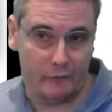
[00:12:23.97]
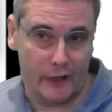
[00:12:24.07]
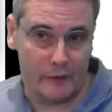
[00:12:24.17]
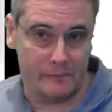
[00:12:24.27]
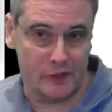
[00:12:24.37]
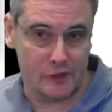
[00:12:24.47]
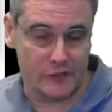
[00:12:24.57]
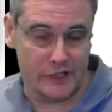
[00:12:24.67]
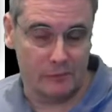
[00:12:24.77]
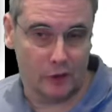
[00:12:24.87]
POET
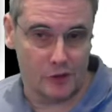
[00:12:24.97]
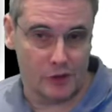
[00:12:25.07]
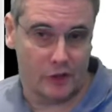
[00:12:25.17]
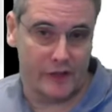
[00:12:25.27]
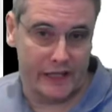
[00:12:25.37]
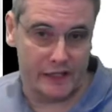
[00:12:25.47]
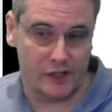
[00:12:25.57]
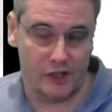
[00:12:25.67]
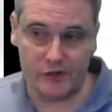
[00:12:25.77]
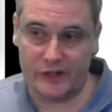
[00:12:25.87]
maturity models look at the
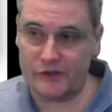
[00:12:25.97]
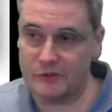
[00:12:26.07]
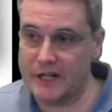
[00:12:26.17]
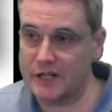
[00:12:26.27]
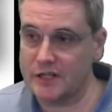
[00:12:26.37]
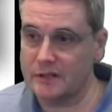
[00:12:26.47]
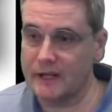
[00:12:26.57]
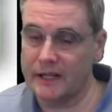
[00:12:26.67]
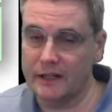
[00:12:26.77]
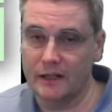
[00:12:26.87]
entire transformation
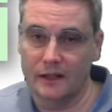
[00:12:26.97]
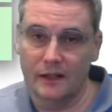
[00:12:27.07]
domain.